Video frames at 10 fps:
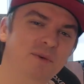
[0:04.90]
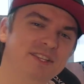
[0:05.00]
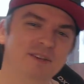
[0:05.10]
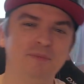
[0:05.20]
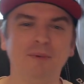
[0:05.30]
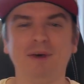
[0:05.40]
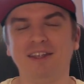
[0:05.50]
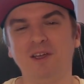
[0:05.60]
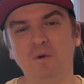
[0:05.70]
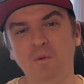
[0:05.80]
what's up
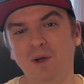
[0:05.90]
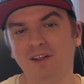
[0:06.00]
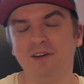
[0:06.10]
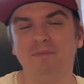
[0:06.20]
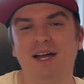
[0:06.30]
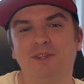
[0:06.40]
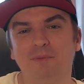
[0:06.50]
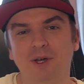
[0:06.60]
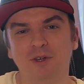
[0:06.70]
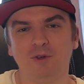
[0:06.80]
everybody, welcome back to
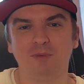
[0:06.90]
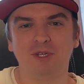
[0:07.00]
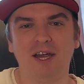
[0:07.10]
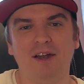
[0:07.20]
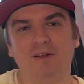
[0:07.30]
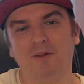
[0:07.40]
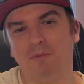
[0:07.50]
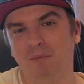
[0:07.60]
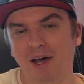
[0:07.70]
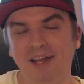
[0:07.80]
my YouTube
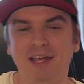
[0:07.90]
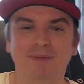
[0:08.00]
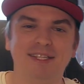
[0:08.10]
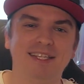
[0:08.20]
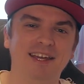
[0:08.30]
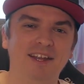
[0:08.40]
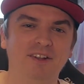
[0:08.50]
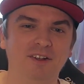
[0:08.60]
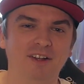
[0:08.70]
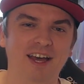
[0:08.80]
channel. My name is
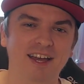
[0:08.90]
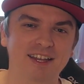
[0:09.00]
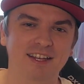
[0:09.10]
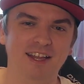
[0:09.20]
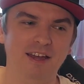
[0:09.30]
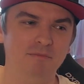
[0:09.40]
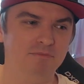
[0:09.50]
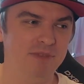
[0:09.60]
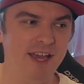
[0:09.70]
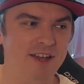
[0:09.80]
Tanel and
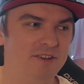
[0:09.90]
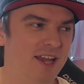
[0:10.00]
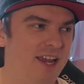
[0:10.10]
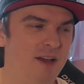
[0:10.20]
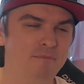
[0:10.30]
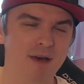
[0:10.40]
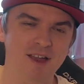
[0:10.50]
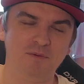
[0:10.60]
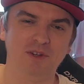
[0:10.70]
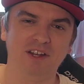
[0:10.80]
today I'm
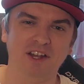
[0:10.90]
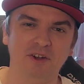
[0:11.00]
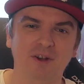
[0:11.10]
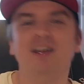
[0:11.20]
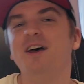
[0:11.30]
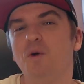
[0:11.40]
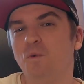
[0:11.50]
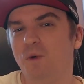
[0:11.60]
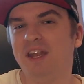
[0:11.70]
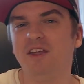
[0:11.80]
back with another
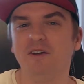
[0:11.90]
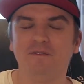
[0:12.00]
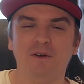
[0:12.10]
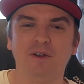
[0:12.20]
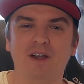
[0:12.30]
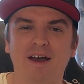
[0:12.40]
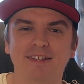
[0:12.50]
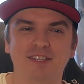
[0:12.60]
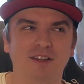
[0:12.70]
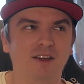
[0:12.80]
video for you
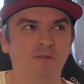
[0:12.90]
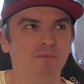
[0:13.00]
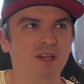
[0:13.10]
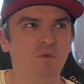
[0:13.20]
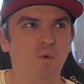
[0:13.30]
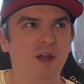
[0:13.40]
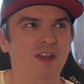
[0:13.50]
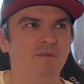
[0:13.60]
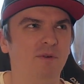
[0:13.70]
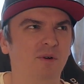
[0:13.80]
guys. I've been
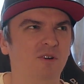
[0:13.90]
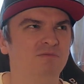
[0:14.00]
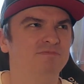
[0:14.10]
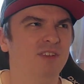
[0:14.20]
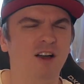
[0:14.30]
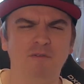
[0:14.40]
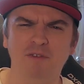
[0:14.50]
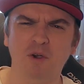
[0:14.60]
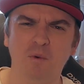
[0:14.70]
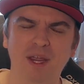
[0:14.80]
away for a
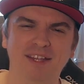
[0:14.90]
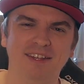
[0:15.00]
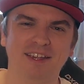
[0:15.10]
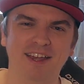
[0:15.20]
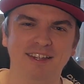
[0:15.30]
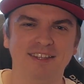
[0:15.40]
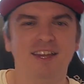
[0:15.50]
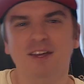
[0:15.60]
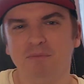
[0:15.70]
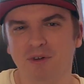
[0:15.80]
few weeks I guess,
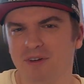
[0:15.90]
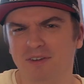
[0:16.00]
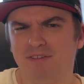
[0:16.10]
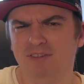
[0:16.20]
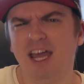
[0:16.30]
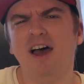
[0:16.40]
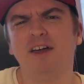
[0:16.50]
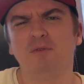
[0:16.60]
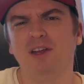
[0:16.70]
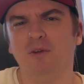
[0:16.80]
but yeah,
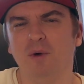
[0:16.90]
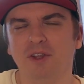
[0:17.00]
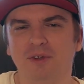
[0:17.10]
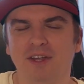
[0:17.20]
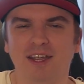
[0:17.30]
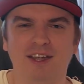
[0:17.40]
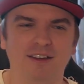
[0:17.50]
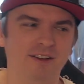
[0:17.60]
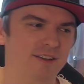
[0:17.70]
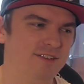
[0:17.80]
I really want to take
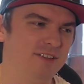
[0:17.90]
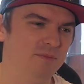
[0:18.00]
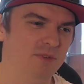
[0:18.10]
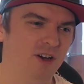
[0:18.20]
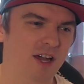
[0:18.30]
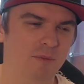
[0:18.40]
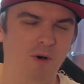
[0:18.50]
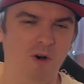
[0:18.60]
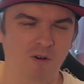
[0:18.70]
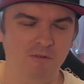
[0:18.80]
some time
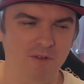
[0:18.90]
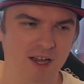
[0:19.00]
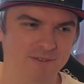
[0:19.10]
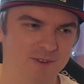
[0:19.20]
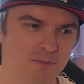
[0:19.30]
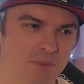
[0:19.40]
off after